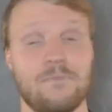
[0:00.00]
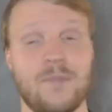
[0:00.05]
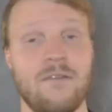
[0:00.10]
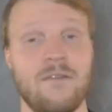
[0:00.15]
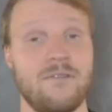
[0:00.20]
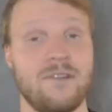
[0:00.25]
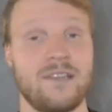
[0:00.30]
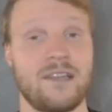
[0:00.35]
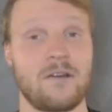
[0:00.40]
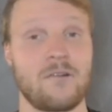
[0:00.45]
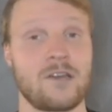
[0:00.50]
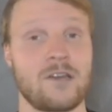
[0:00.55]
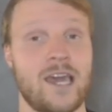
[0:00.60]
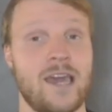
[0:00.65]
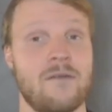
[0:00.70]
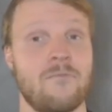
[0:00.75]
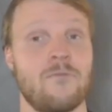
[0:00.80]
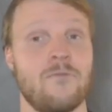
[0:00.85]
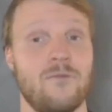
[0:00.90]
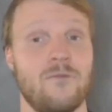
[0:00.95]
every single
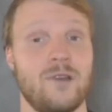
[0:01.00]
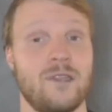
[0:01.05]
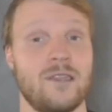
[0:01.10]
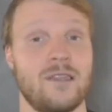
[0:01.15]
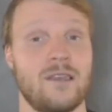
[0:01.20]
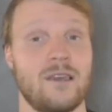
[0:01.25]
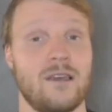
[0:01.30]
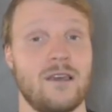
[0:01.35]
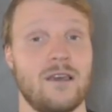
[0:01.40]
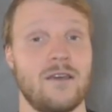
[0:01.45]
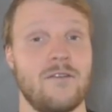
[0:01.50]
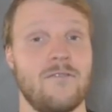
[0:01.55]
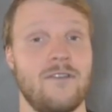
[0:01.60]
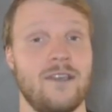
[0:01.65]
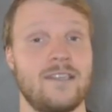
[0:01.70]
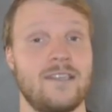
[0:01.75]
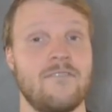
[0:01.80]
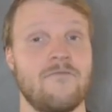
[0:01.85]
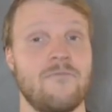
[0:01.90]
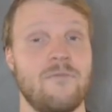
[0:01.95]
game with the
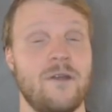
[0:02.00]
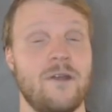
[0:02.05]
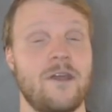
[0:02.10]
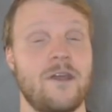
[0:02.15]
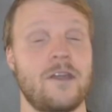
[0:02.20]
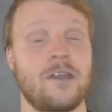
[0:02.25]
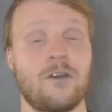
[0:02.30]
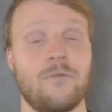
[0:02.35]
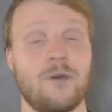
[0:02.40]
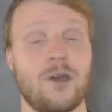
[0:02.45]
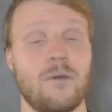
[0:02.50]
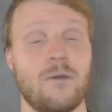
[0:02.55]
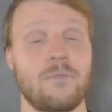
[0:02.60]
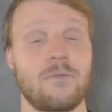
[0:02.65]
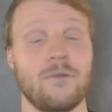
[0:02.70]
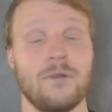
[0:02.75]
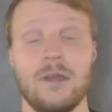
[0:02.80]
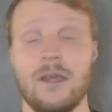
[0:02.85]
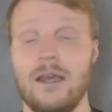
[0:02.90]
festive period coming up,